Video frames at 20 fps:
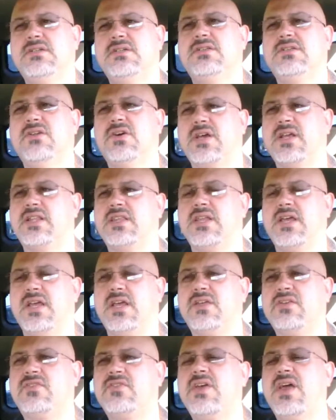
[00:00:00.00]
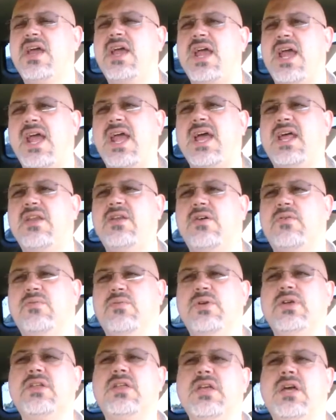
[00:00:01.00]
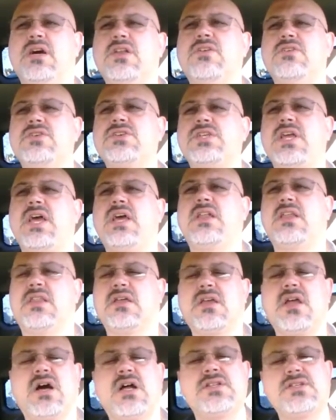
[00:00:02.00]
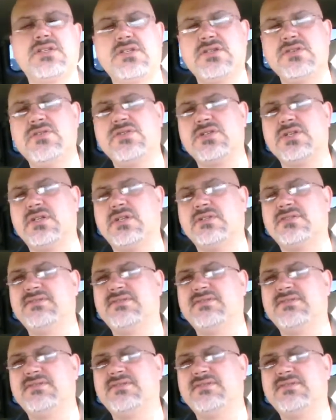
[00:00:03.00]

look at things and really understand the Constitution,